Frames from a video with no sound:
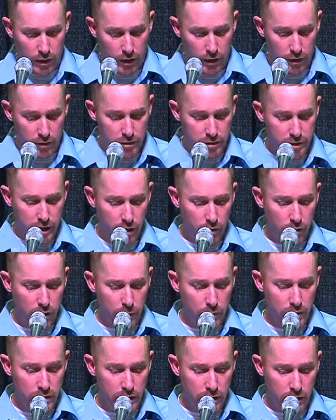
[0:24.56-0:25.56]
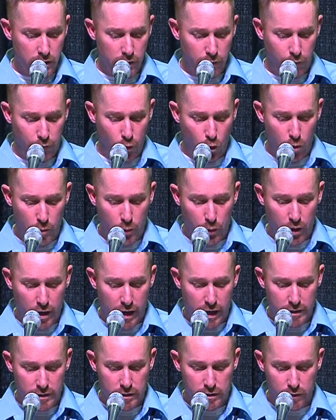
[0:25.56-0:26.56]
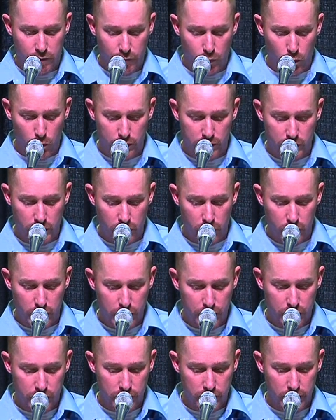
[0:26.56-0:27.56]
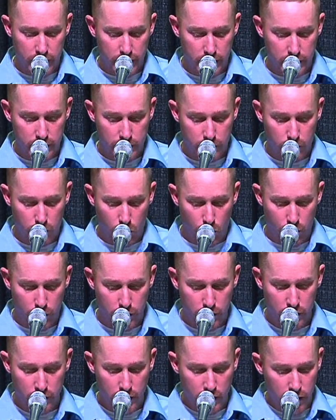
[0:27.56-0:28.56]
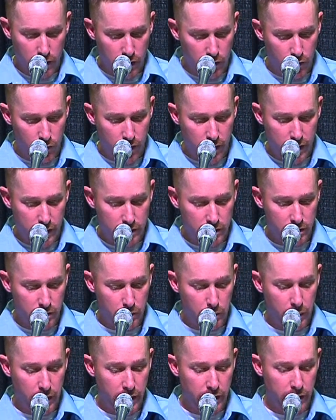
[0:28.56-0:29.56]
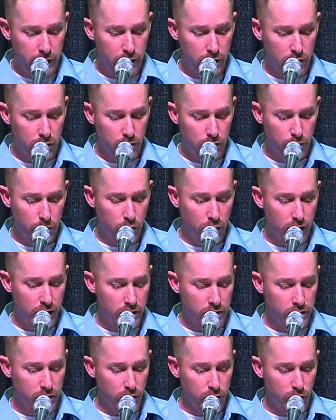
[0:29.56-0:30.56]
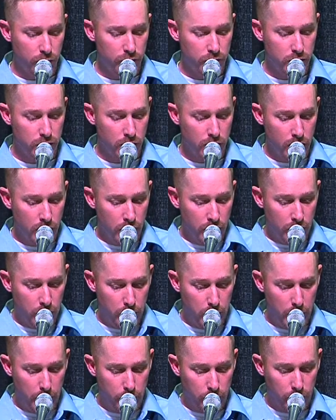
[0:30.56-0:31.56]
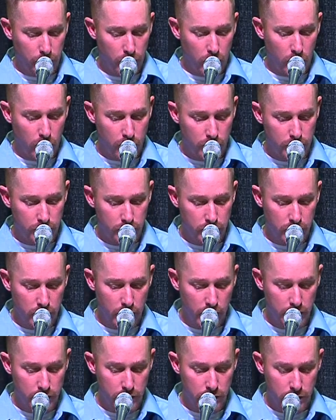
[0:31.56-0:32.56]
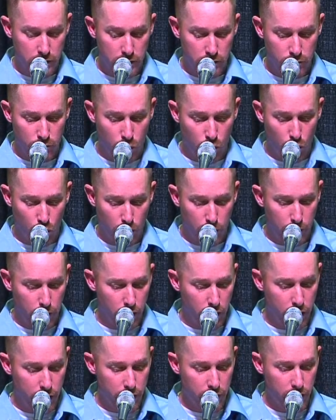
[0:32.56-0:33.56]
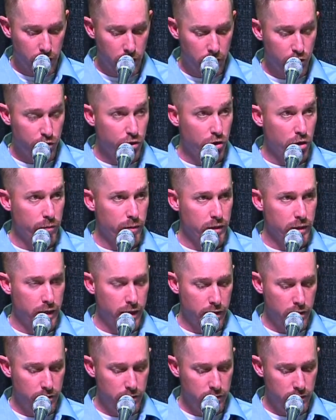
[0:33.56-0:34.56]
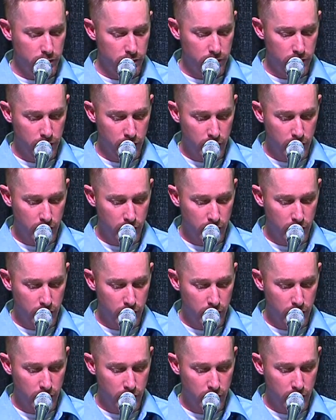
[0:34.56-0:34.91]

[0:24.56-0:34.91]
State Representative for Price is a fourth-generation Texan born and raised in the Panhandle. Price serves the people of Carson, Hutchinson, Moore, Potter, and Sherman counties.